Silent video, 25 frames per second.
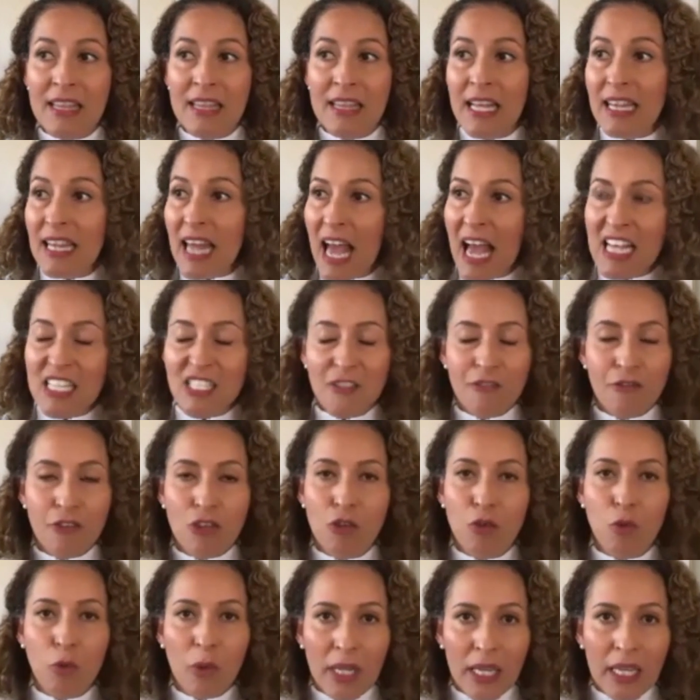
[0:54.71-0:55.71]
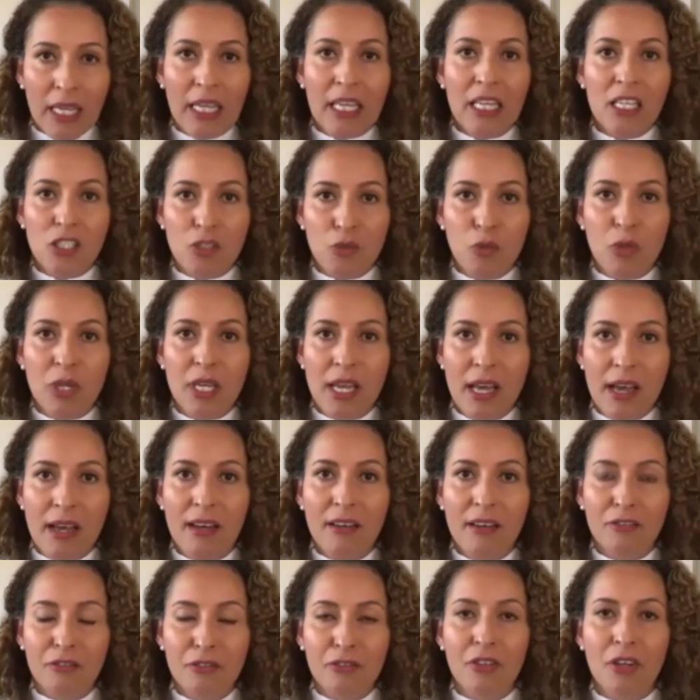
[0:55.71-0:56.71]
the last few weeks, we
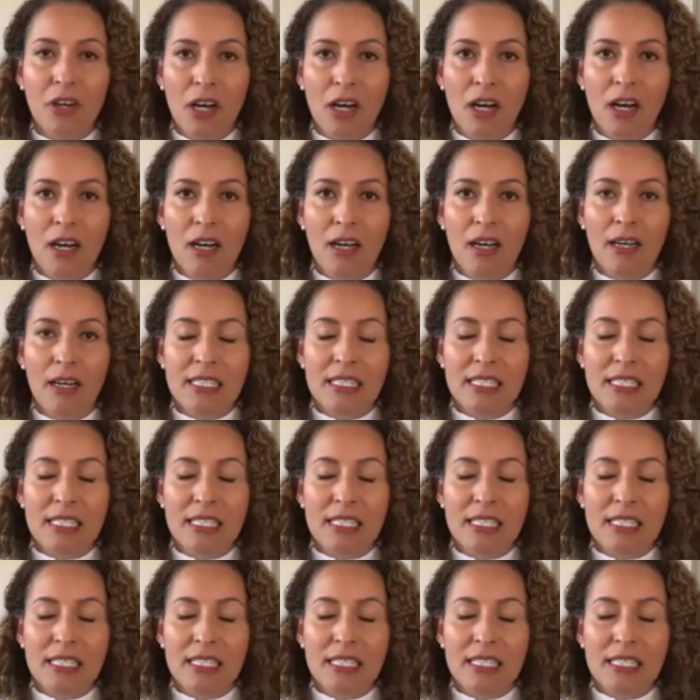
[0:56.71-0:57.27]
have uh,